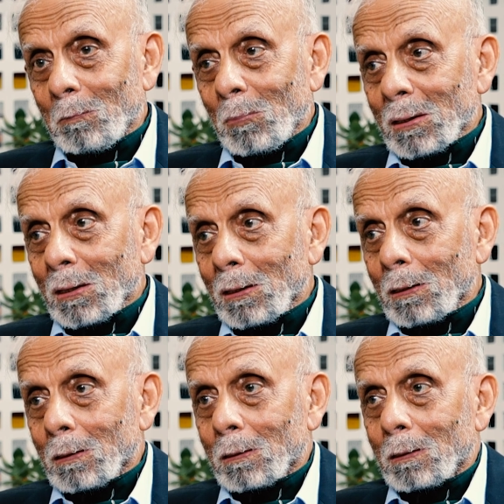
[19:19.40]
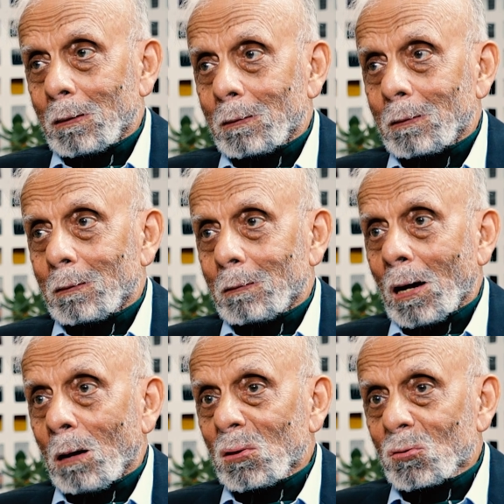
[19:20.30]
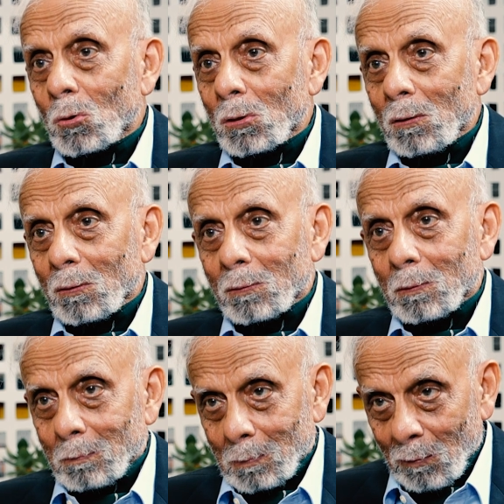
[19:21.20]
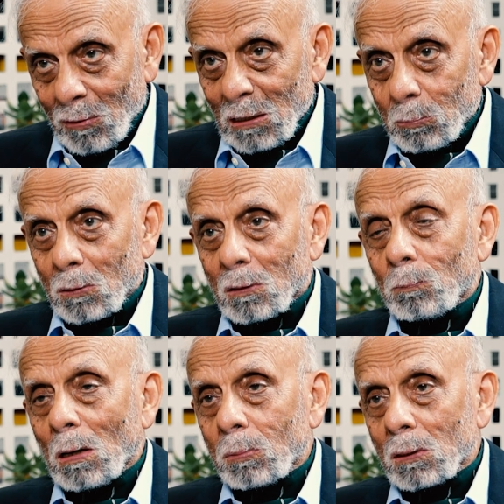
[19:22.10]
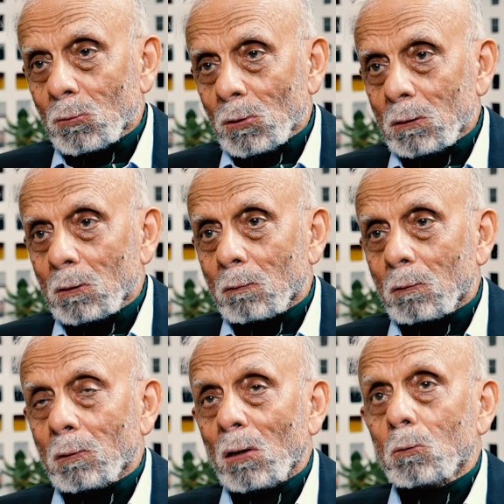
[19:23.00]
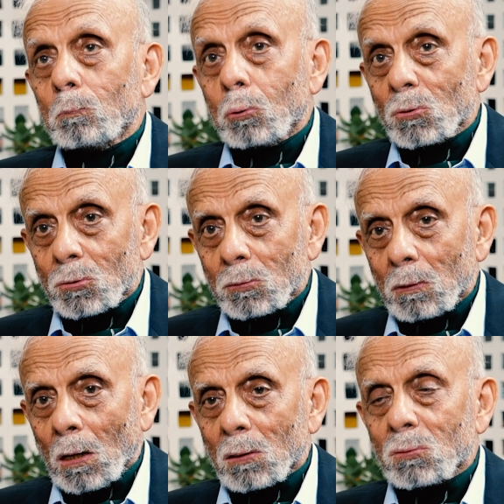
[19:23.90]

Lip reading: making army stories available to the public to read. You're trying to push our